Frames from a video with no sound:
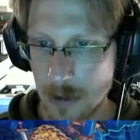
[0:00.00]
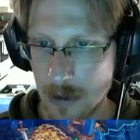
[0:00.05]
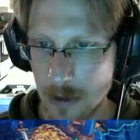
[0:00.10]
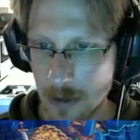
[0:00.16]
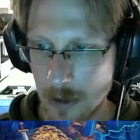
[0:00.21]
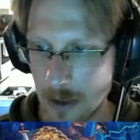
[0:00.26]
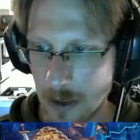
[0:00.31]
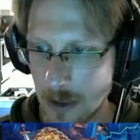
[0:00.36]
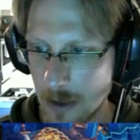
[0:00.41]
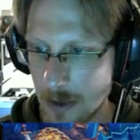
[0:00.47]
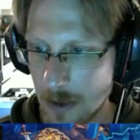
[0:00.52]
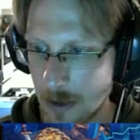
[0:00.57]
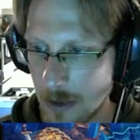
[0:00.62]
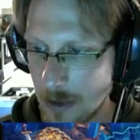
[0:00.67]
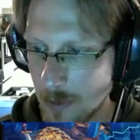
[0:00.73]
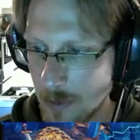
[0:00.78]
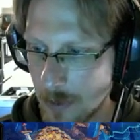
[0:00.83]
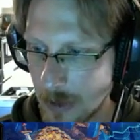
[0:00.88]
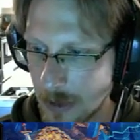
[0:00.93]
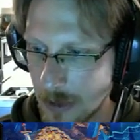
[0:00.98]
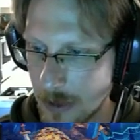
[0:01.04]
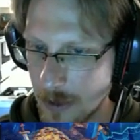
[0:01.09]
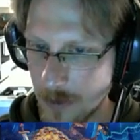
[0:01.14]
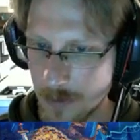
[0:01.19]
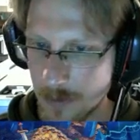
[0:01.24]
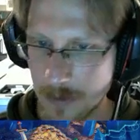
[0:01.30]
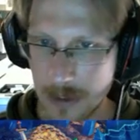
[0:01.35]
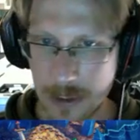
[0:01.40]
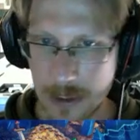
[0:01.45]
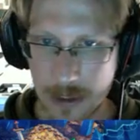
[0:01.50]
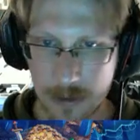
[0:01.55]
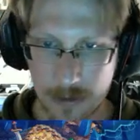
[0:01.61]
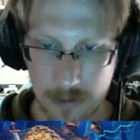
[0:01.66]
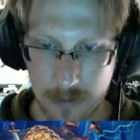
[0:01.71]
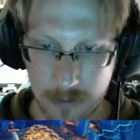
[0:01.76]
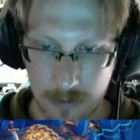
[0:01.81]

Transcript: I want to kill that.